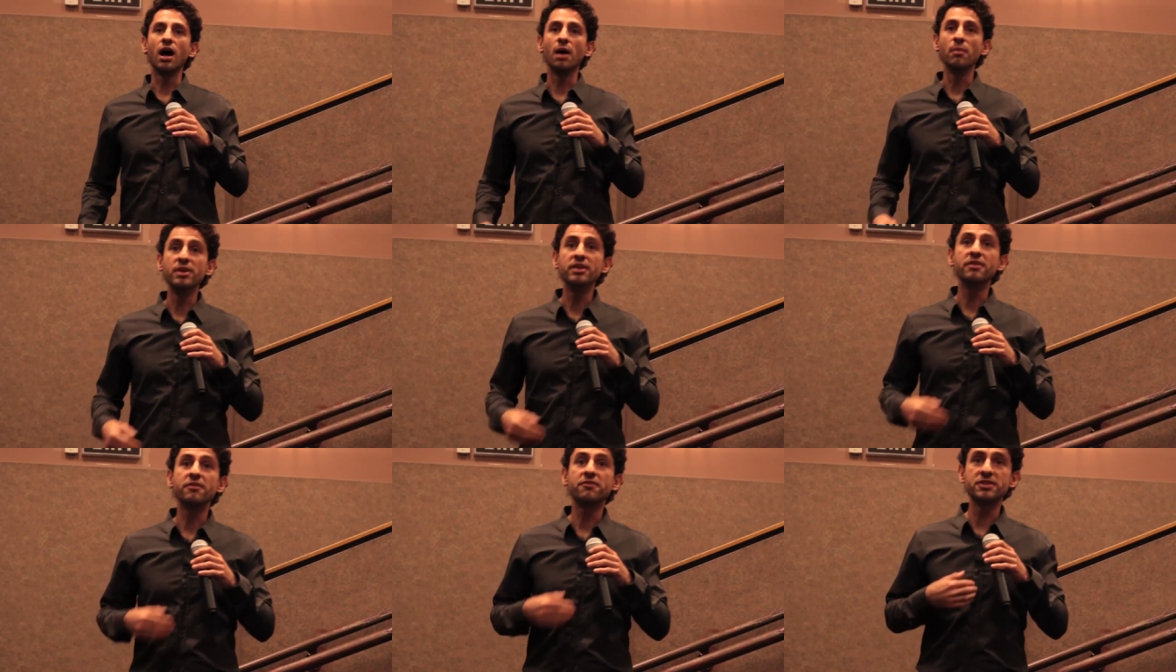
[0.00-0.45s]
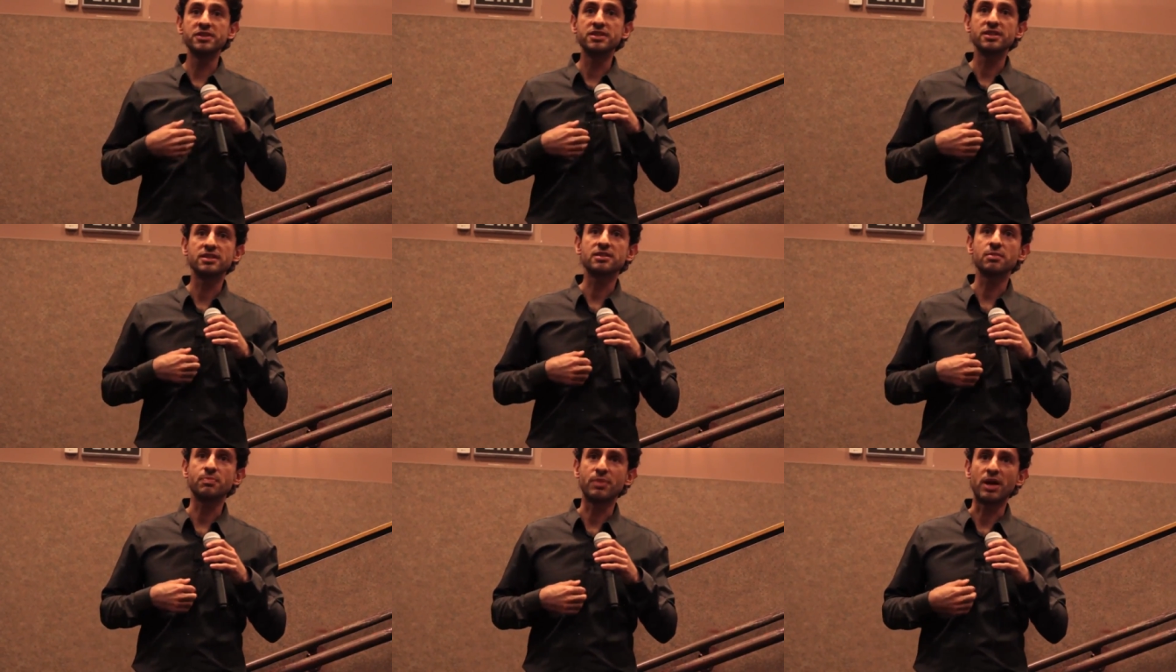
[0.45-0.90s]
I'm in the
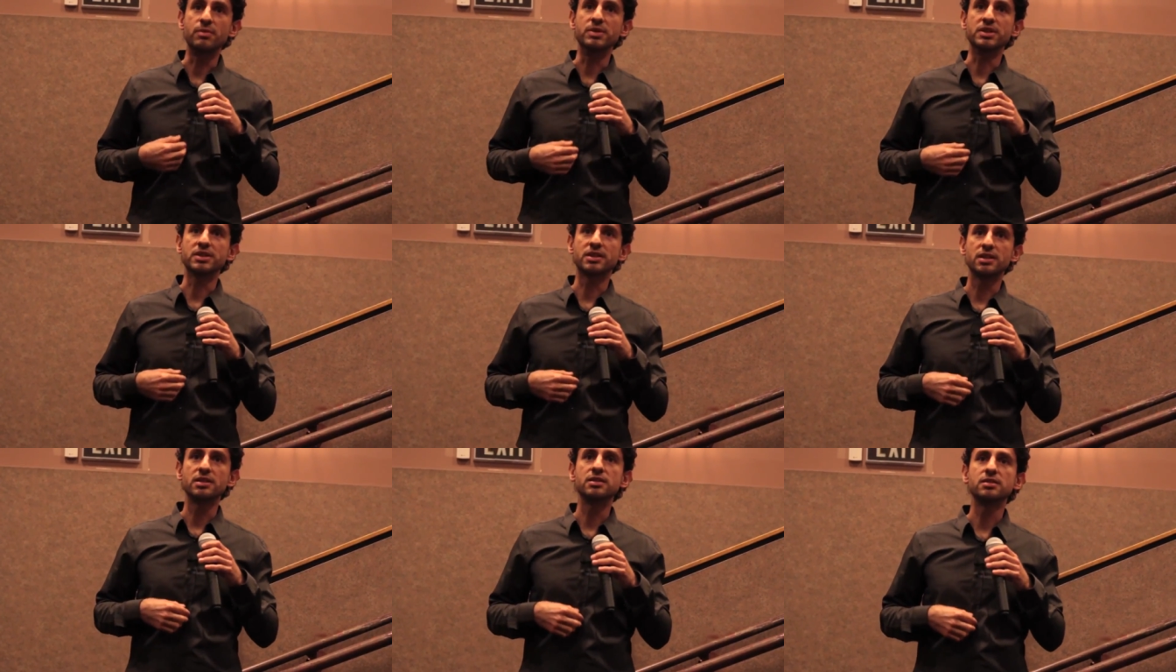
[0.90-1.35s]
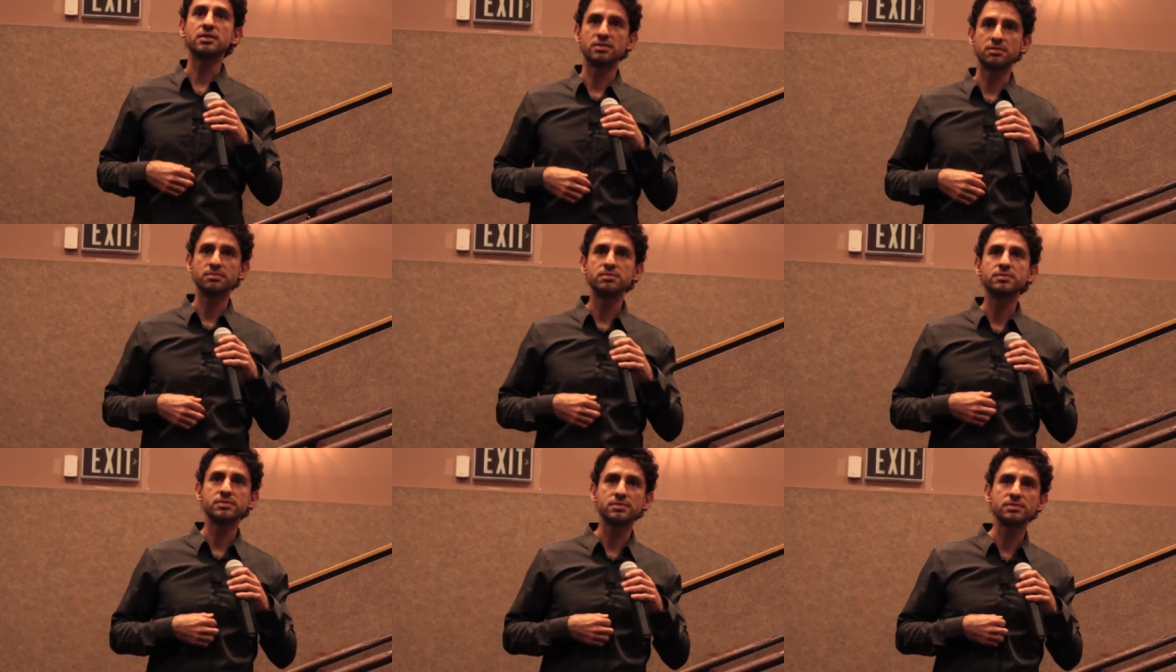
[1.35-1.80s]
physics department. Physics,
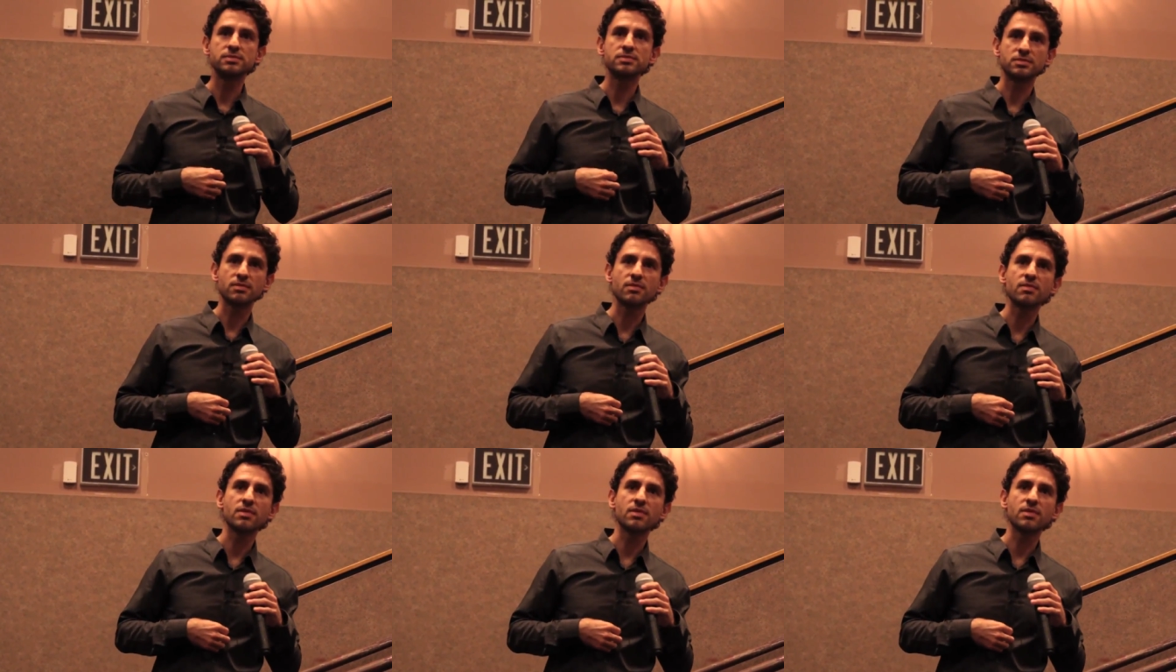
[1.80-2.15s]
okay.